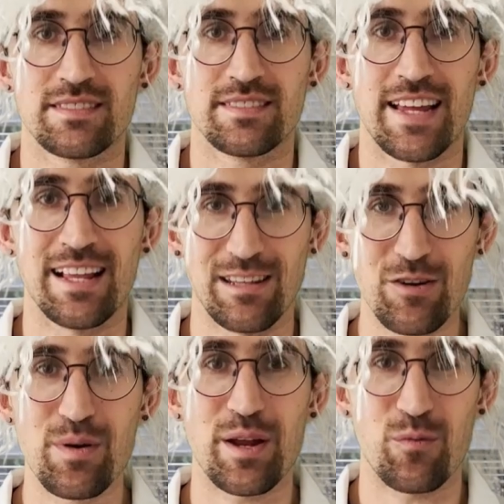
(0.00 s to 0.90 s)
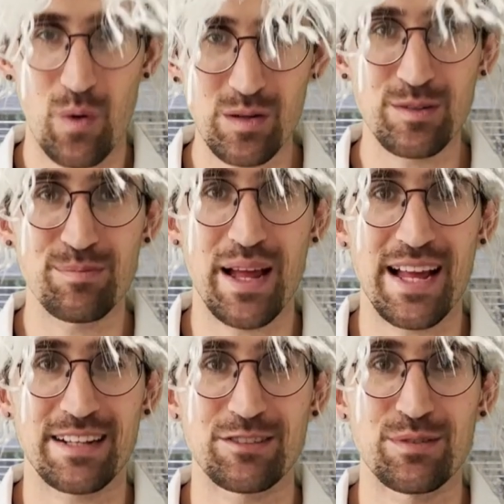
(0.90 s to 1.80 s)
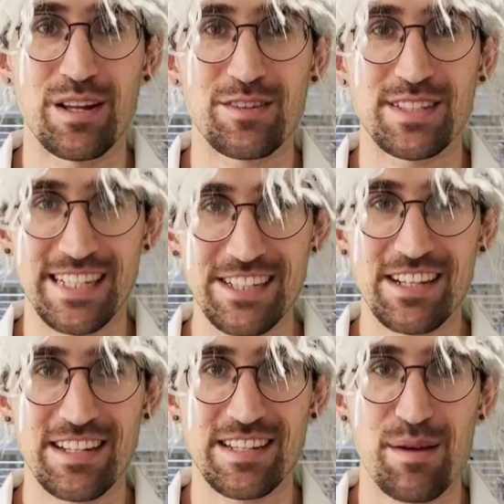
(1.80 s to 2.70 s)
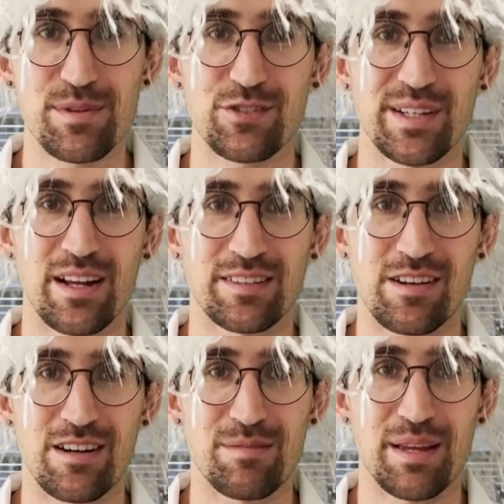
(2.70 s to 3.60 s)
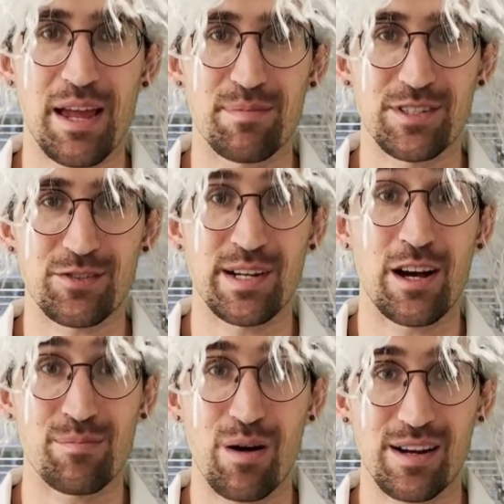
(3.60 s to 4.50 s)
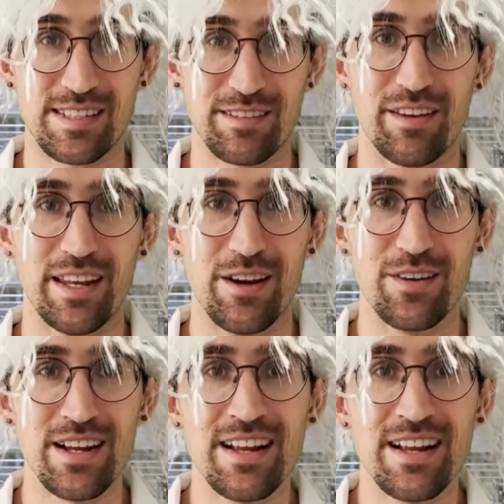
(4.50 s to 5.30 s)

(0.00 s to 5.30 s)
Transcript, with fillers: Hello and welcome back to another TeachKidsChemistry.com chemistry unboxing video.